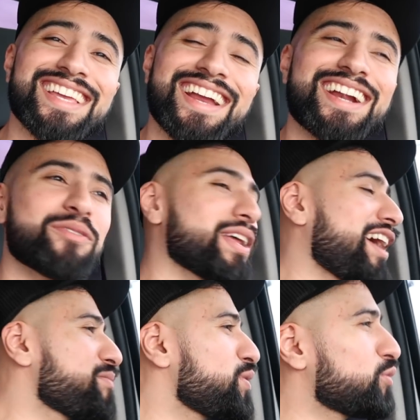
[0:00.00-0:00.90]
there. We're gonna
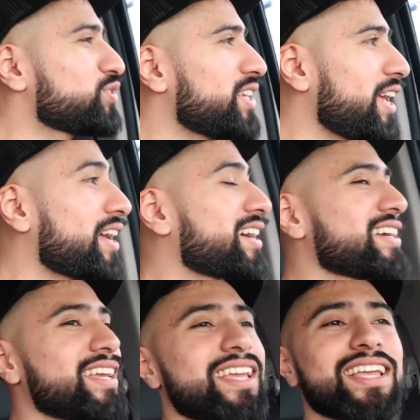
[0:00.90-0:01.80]
have music.
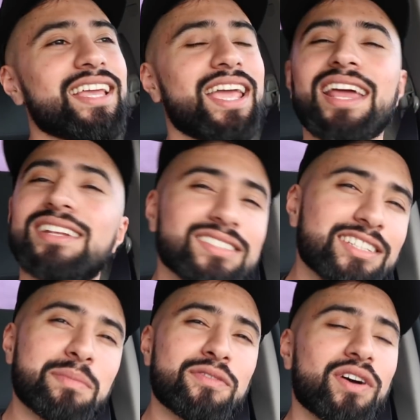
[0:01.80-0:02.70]
And it's just gonna be